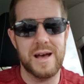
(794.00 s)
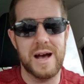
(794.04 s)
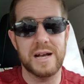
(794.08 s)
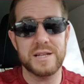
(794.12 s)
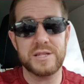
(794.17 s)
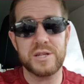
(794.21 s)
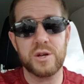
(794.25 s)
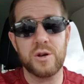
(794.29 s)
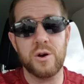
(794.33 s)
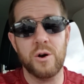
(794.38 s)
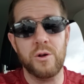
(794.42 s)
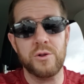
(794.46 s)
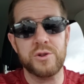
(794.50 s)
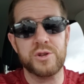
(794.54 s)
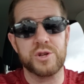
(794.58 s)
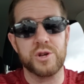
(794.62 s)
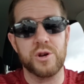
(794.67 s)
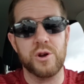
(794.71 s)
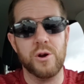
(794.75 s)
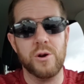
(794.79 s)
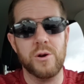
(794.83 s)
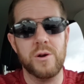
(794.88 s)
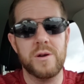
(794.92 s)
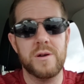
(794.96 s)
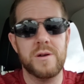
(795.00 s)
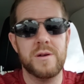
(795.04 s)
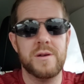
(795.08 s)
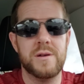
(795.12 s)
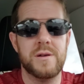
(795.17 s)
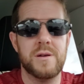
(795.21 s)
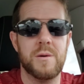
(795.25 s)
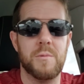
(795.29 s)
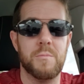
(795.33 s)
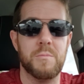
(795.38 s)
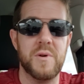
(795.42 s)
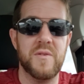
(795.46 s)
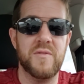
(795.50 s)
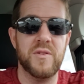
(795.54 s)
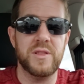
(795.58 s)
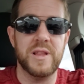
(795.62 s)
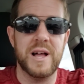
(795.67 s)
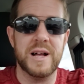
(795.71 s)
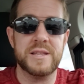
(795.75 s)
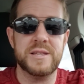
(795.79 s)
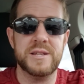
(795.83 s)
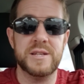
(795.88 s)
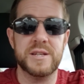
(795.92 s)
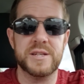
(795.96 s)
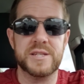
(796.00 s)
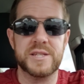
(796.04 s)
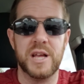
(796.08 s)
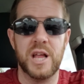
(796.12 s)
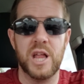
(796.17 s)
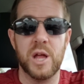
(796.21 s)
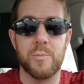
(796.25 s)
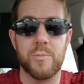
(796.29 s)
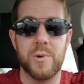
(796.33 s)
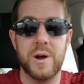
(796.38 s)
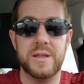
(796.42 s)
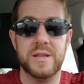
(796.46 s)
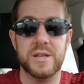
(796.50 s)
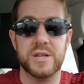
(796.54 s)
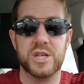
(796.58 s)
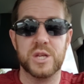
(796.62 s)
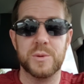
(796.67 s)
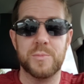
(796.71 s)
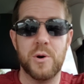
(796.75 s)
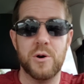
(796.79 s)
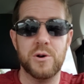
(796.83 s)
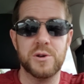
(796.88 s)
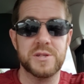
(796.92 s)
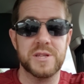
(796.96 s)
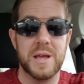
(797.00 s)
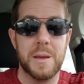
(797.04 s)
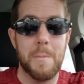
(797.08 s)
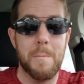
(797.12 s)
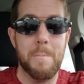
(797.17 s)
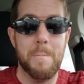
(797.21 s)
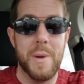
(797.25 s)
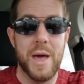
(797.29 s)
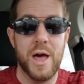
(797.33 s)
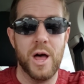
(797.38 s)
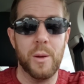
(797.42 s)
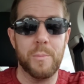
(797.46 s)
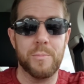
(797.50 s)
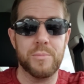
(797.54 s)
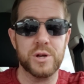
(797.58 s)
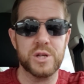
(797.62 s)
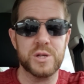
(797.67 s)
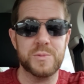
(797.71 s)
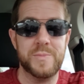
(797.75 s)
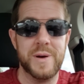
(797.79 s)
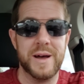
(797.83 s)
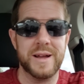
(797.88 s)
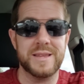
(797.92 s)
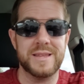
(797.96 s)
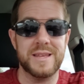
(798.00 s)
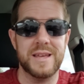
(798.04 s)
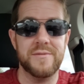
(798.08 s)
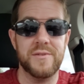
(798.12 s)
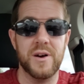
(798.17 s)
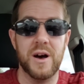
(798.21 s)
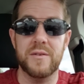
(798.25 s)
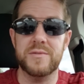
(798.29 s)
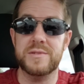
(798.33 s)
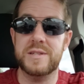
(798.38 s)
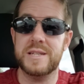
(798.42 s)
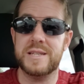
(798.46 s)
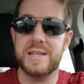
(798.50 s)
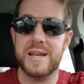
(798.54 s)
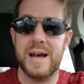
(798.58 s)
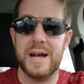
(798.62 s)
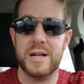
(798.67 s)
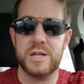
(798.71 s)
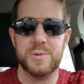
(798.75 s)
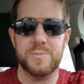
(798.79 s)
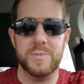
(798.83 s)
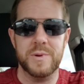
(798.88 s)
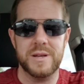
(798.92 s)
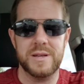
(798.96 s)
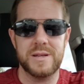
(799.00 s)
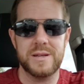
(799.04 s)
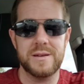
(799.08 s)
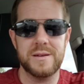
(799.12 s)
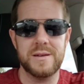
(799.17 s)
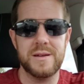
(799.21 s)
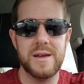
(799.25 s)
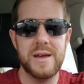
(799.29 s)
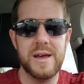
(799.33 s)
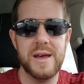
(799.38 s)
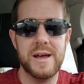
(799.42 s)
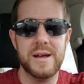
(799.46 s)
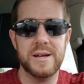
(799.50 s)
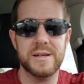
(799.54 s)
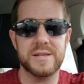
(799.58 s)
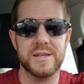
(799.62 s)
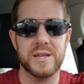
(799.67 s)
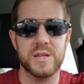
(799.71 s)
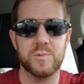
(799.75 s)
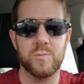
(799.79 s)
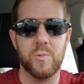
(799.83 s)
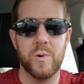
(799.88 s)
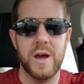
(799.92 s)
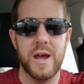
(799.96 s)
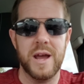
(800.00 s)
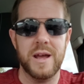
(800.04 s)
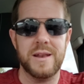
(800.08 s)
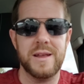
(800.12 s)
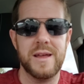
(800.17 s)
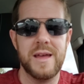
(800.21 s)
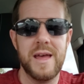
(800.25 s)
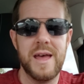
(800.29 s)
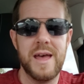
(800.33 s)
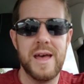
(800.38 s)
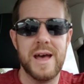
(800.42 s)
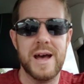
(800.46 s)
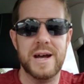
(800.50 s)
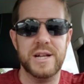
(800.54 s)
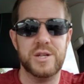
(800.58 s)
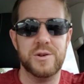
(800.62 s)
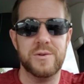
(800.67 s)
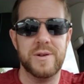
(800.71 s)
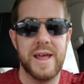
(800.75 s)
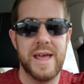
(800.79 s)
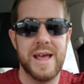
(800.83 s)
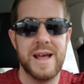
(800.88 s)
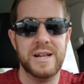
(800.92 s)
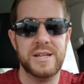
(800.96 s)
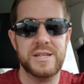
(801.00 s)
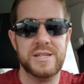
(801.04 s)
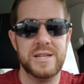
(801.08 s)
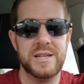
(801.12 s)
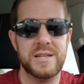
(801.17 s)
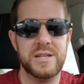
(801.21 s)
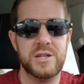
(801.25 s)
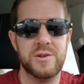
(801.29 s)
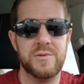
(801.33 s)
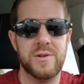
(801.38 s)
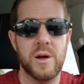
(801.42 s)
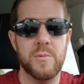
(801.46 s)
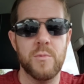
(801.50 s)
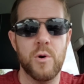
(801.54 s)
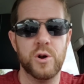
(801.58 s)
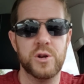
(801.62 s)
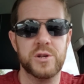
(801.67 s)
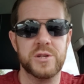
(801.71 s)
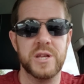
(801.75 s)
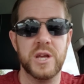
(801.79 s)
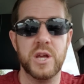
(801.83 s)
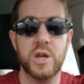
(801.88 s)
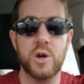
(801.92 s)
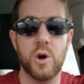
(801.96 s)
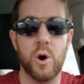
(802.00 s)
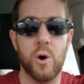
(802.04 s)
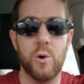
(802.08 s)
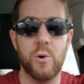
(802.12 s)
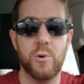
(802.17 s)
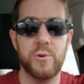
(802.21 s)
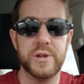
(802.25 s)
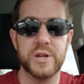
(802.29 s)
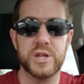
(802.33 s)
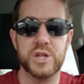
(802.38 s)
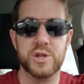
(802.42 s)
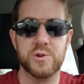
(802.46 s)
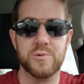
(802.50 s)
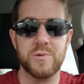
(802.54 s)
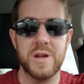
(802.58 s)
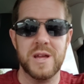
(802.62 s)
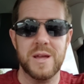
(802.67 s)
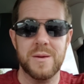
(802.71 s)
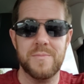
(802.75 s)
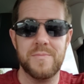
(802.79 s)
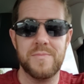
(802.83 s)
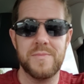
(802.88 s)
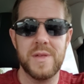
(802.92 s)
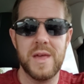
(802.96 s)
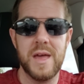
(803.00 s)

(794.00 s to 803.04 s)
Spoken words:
As a culture, we've elected to celebrate the supposedly male perspective of detachment, says Wade, and to enhance it to an emotionally cold extreme.